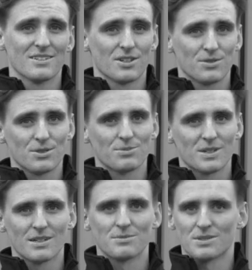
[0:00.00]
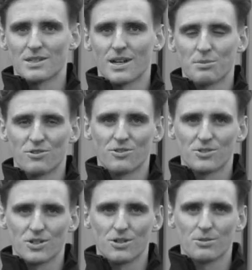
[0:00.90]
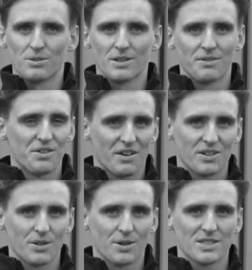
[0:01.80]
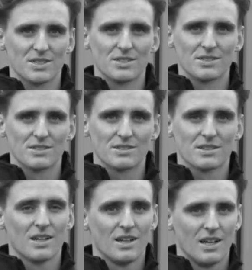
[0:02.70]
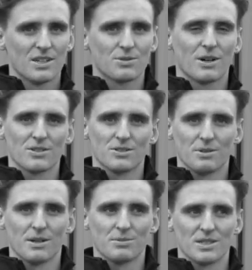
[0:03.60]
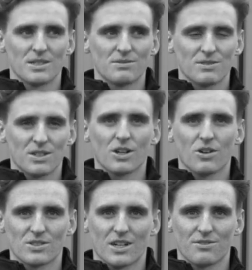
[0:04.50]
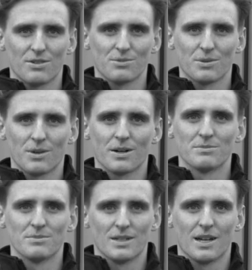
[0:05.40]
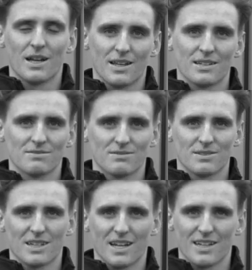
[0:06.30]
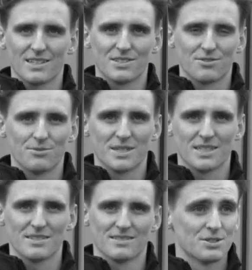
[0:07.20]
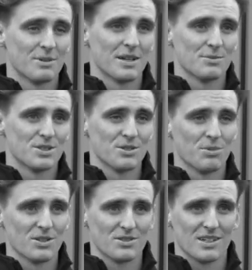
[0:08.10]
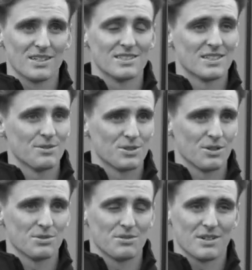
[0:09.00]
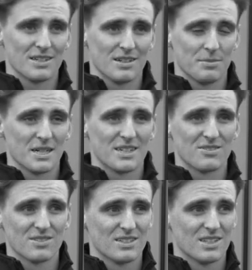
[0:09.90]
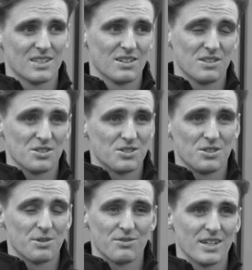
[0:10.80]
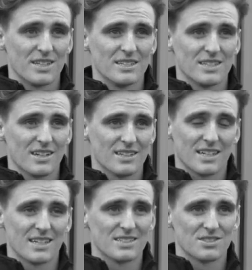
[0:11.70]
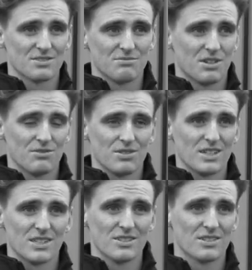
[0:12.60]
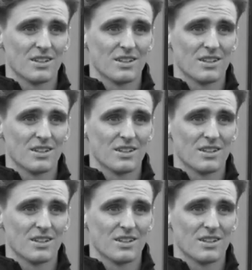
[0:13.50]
so sometimes the day before a job, if you have any questions, it's quite good to be able to contact redwigwam and then get the answers from there. Just being able to jump online, see what jobs are about, and just doing it really easy like that is really good.